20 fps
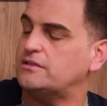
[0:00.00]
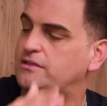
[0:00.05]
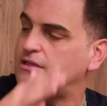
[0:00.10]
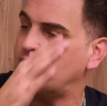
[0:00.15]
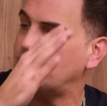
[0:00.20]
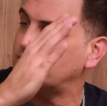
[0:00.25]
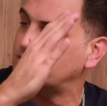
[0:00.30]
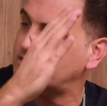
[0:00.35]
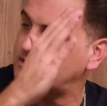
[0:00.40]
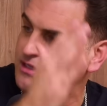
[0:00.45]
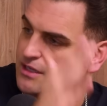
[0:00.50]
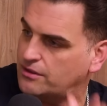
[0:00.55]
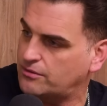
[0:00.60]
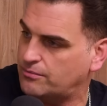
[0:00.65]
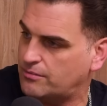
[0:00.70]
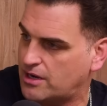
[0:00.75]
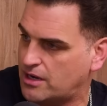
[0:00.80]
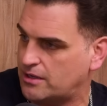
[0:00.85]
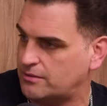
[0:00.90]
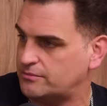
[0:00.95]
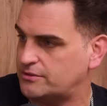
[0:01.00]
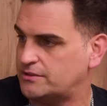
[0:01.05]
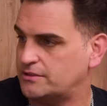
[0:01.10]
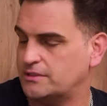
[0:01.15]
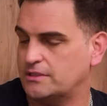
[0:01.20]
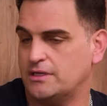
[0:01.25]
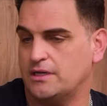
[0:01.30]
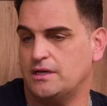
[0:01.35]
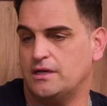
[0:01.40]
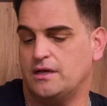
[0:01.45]
the thing with single
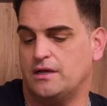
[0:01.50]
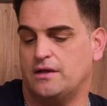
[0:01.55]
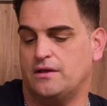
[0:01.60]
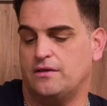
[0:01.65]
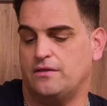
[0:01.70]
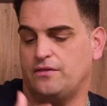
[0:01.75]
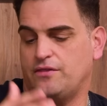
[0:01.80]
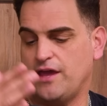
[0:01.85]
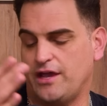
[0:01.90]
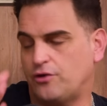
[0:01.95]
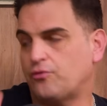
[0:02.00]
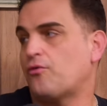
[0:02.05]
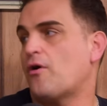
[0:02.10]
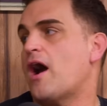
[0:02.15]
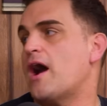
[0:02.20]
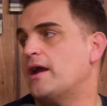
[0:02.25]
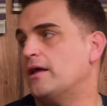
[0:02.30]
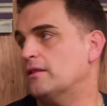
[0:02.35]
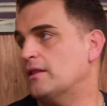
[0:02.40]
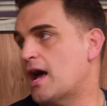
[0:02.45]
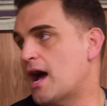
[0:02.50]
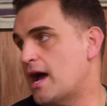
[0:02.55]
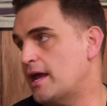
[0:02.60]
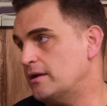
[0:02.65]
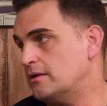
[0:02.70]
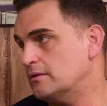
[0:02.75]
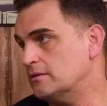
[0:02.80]
moms, they cry a lot.